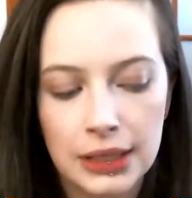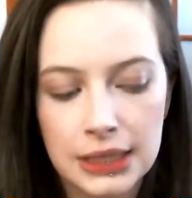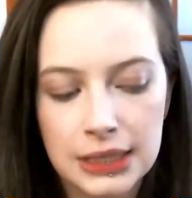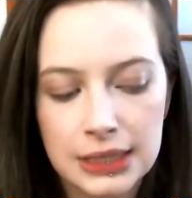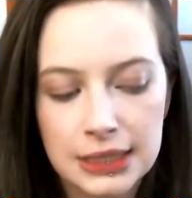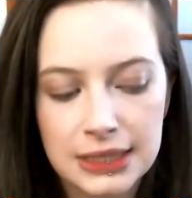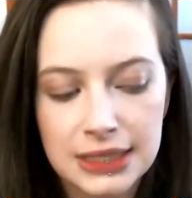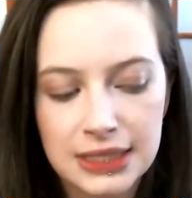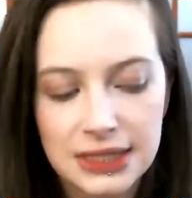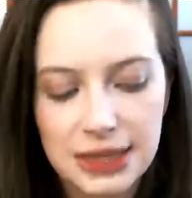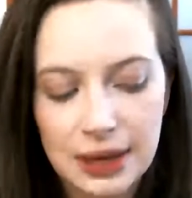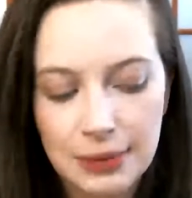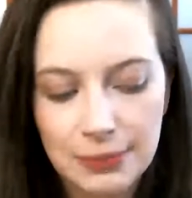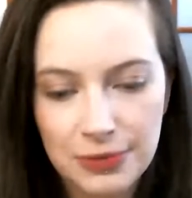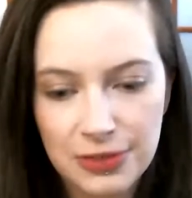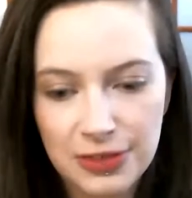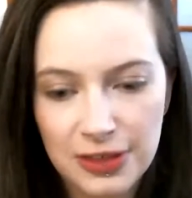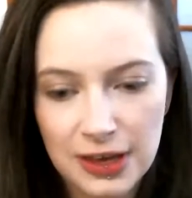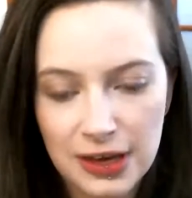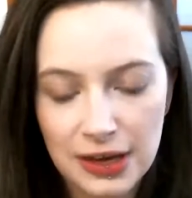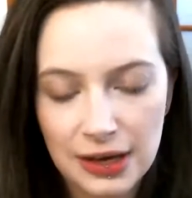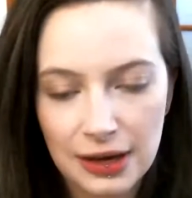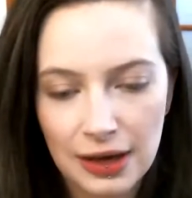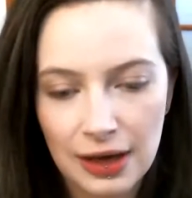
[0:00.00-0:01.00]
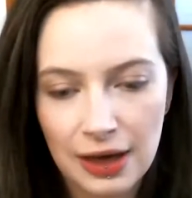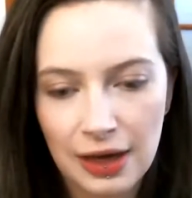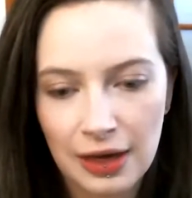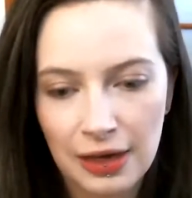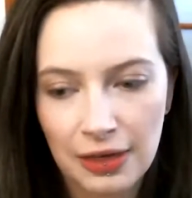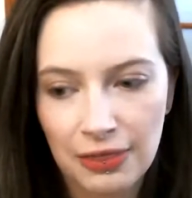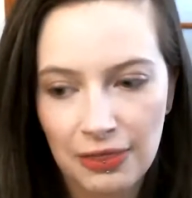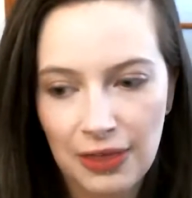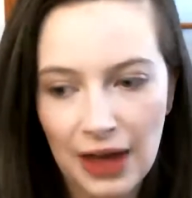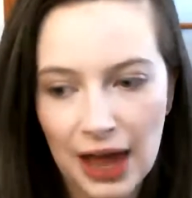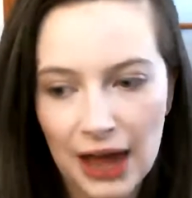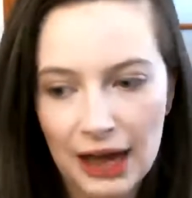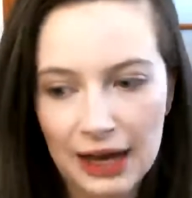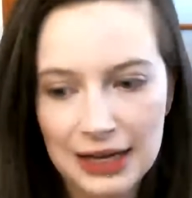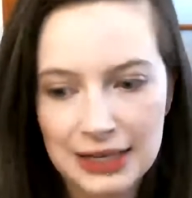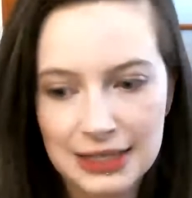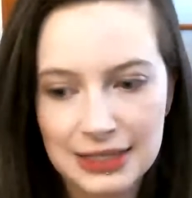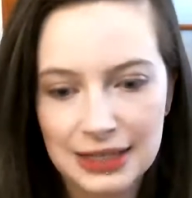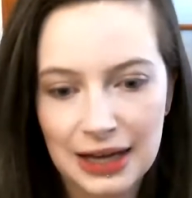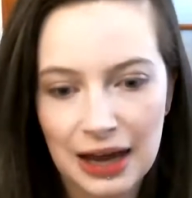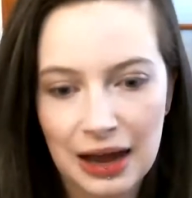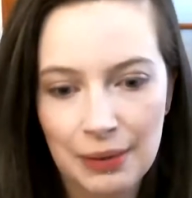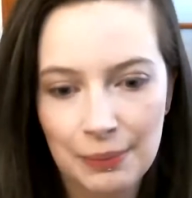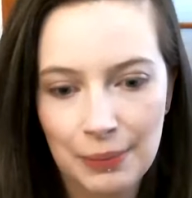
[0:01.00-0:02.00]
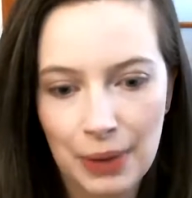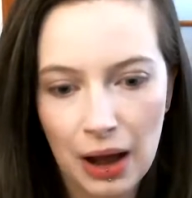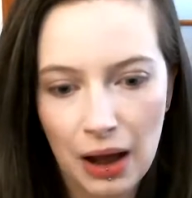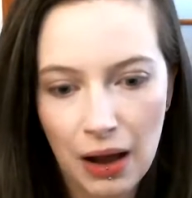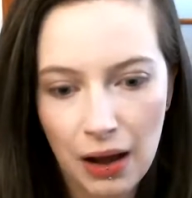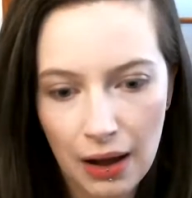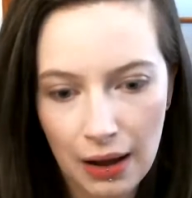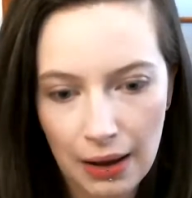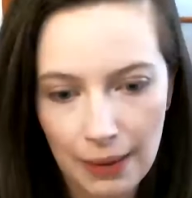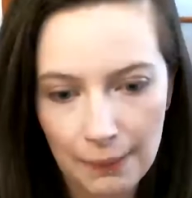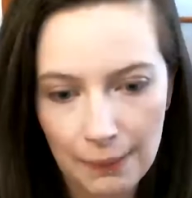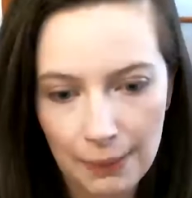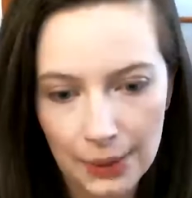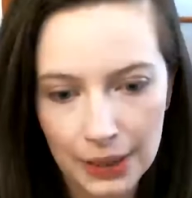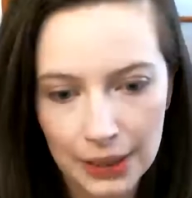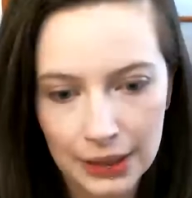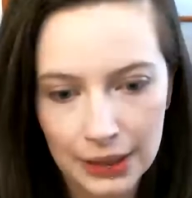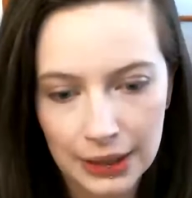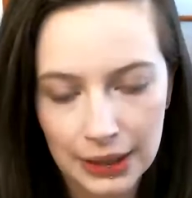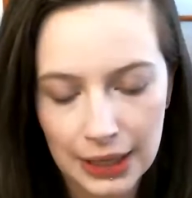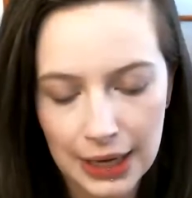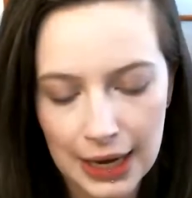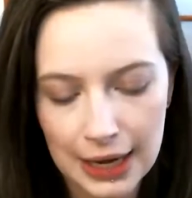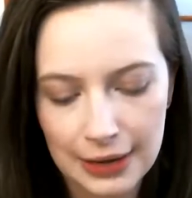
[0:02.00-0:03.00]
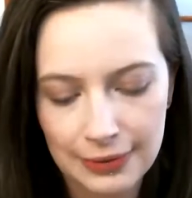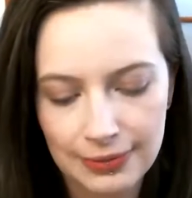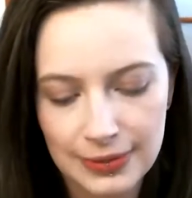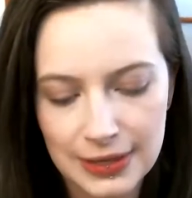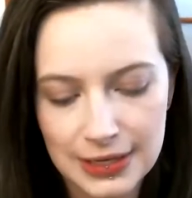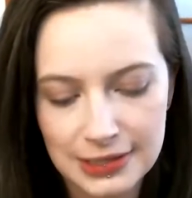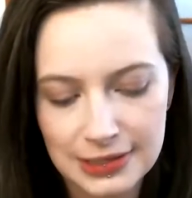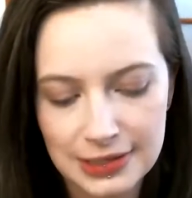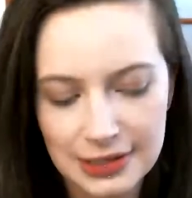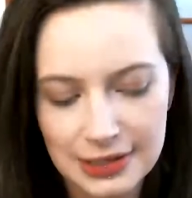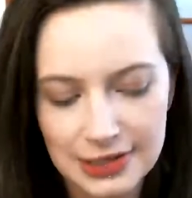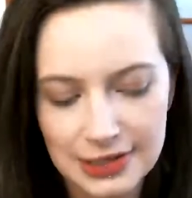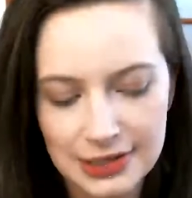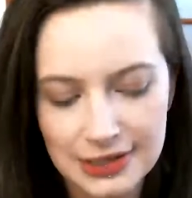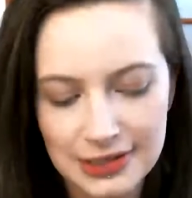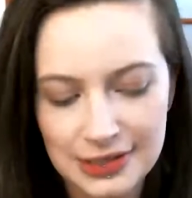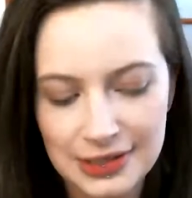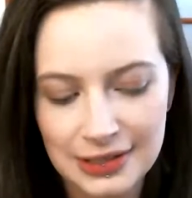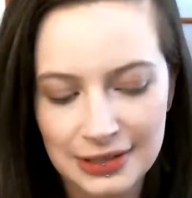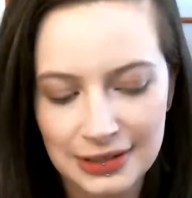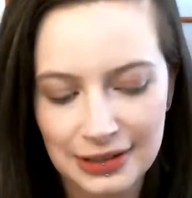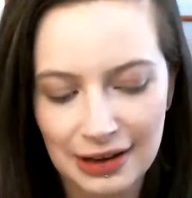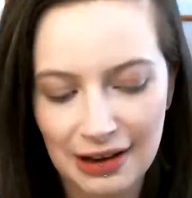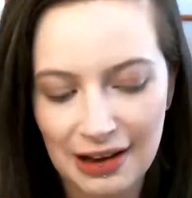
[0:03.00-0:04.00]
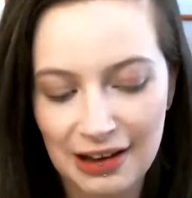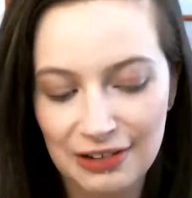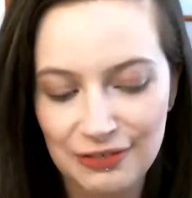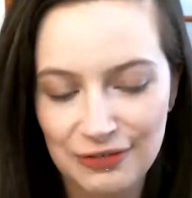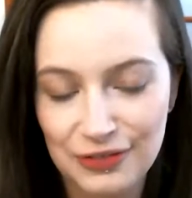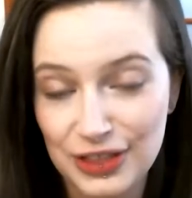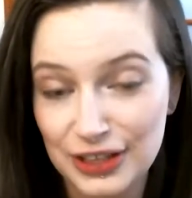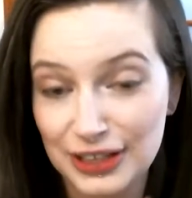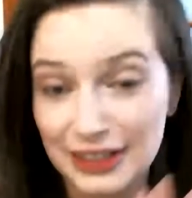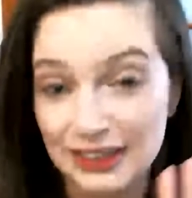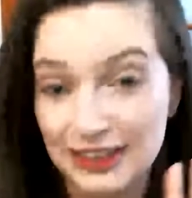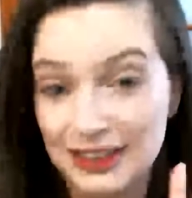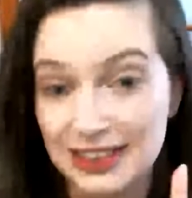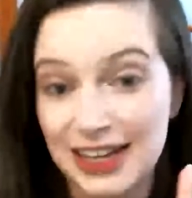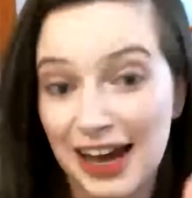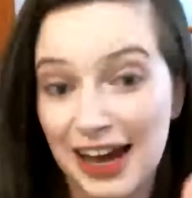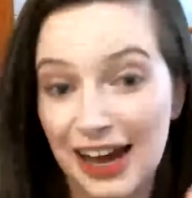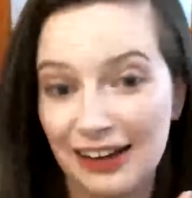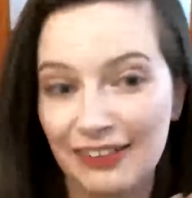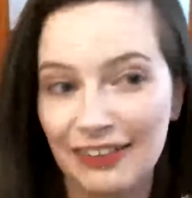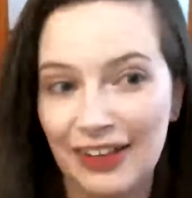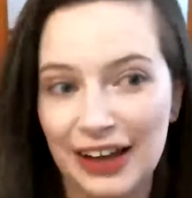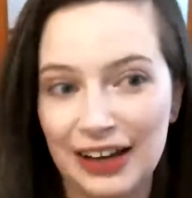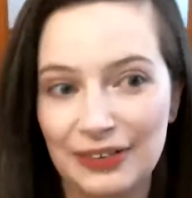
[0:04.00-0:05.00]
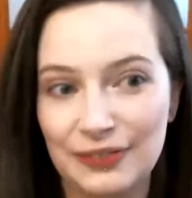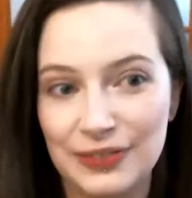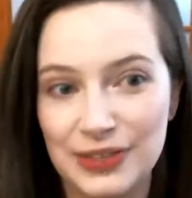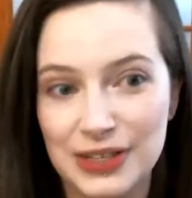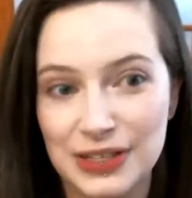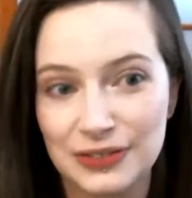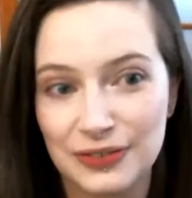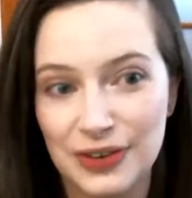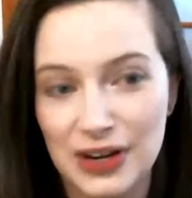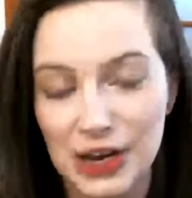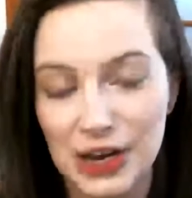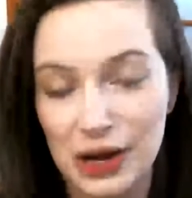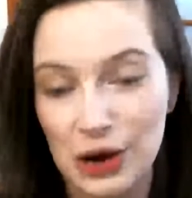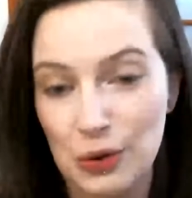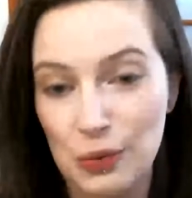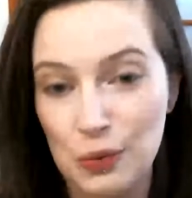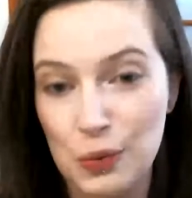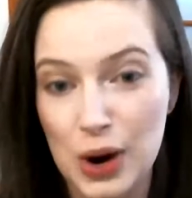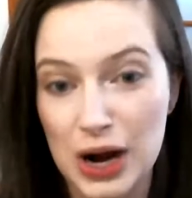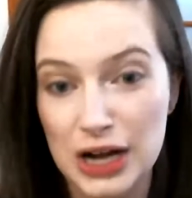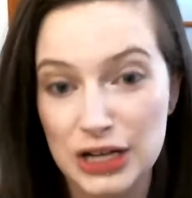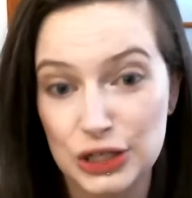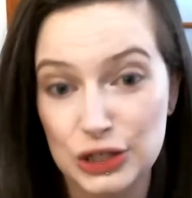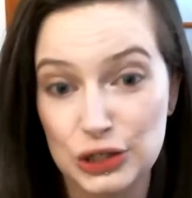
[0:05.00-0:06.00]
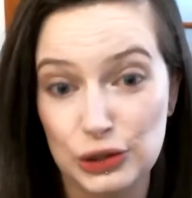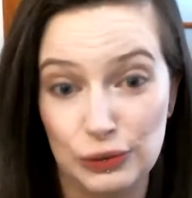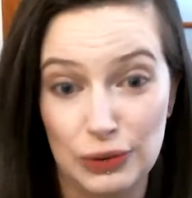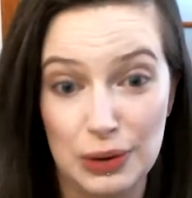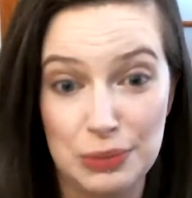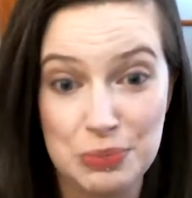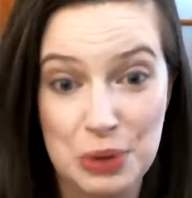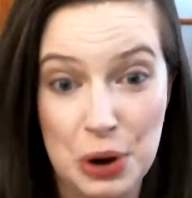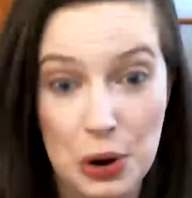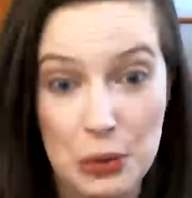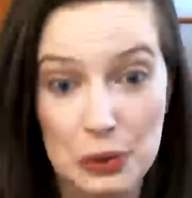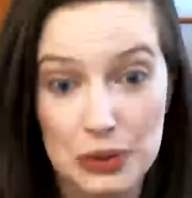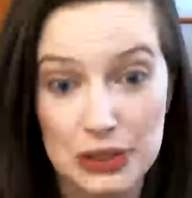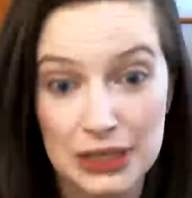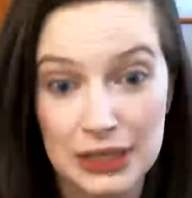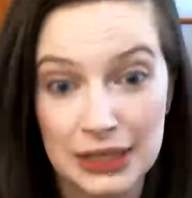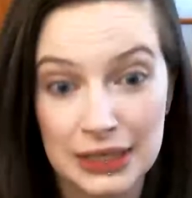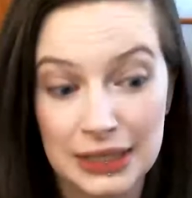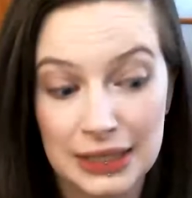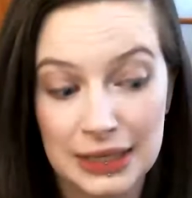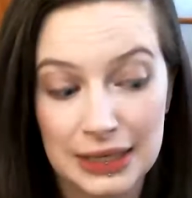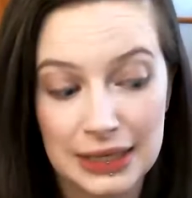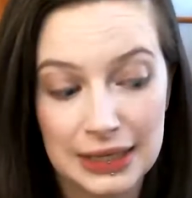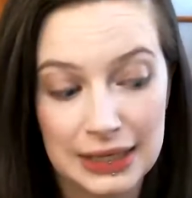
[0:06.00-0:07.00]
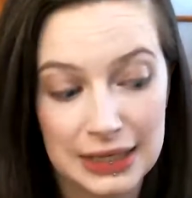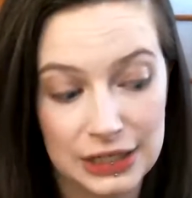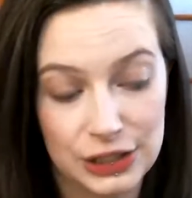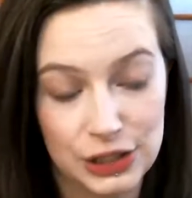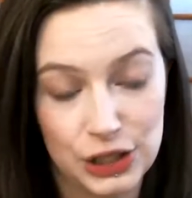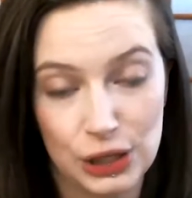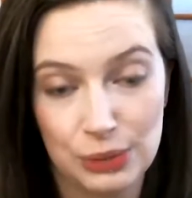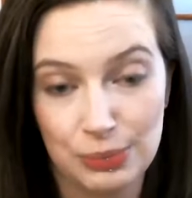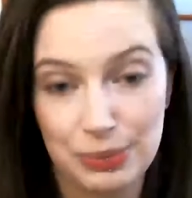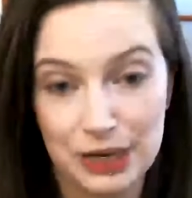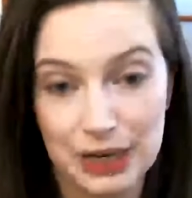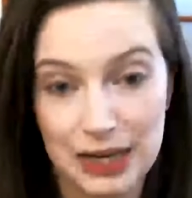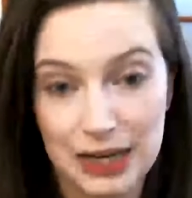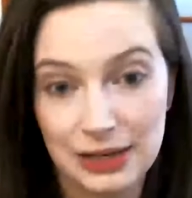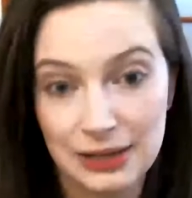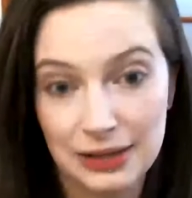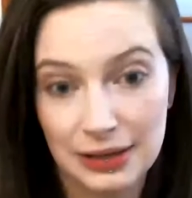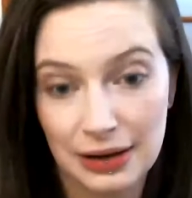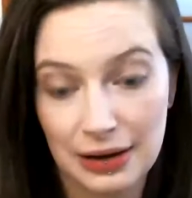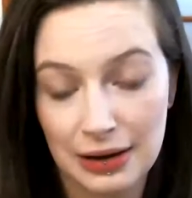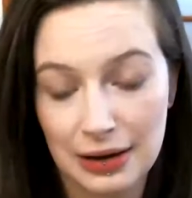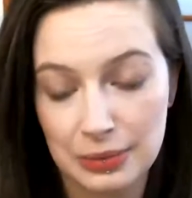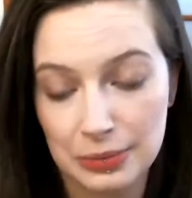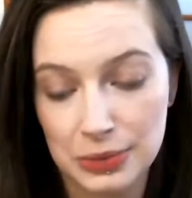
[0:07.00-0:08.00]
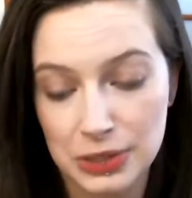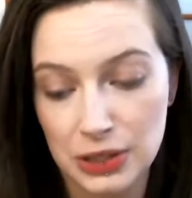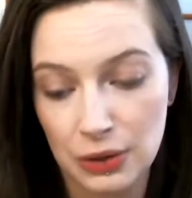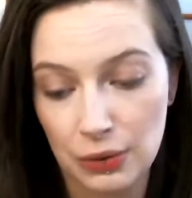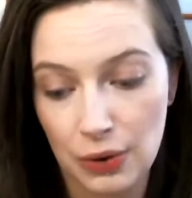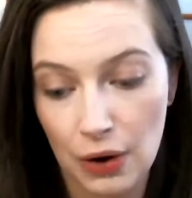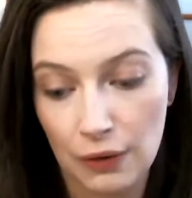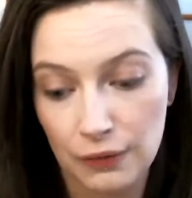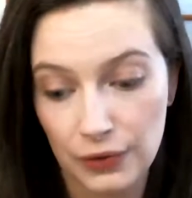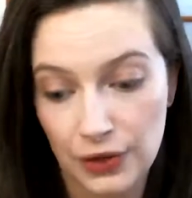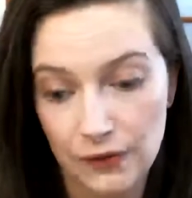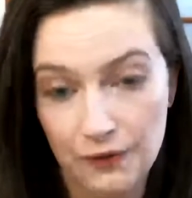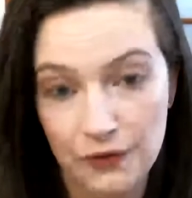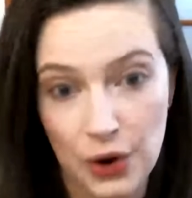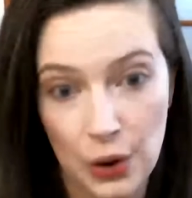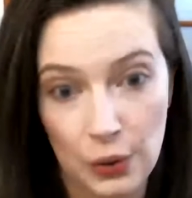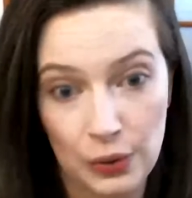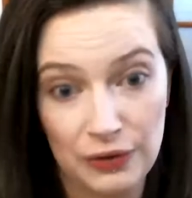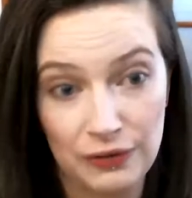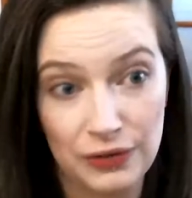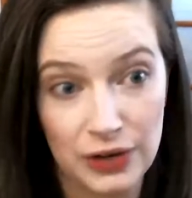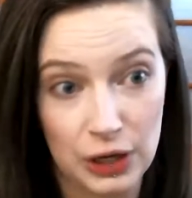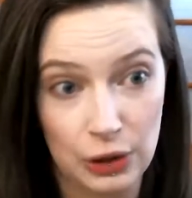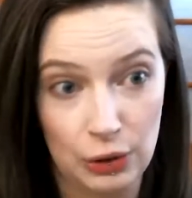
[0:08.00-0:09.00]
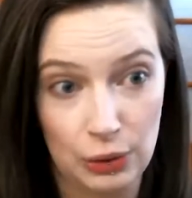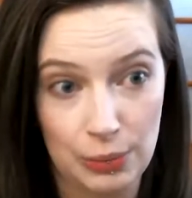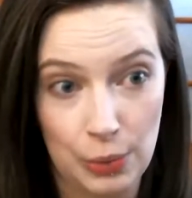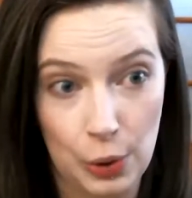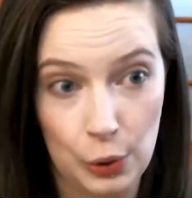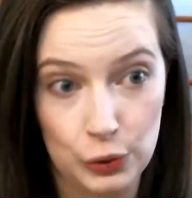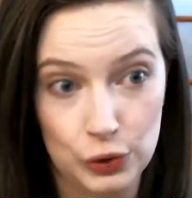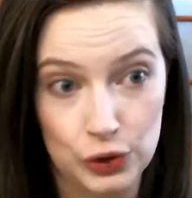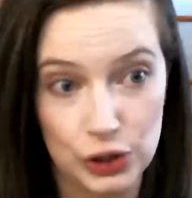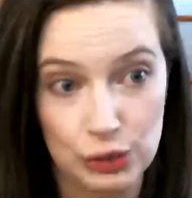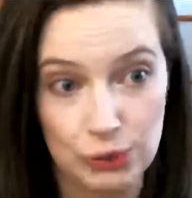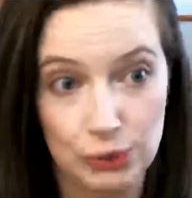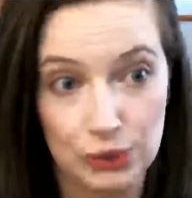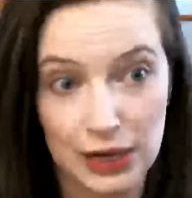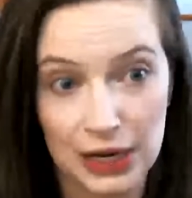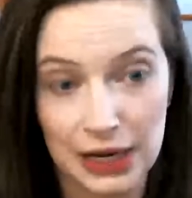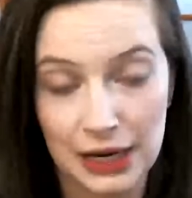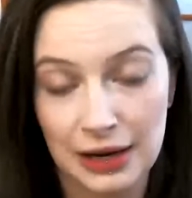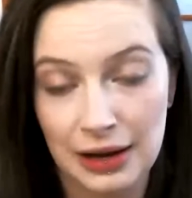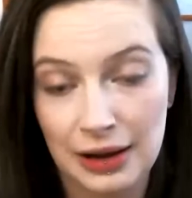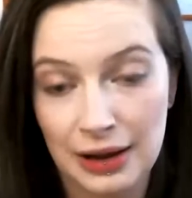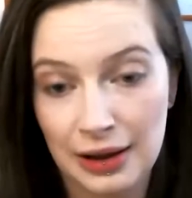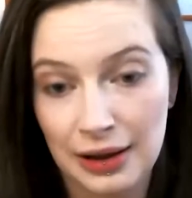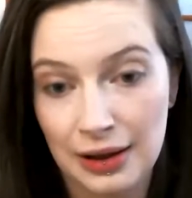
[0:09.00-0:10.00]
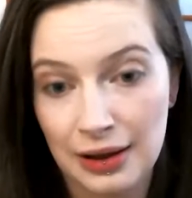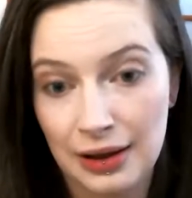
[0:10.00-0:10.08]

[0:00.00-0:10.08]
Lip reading: Something that has come up, and this is kind of the tagline of this video, what do remote interpreting, so over the phone and video remote interpreting,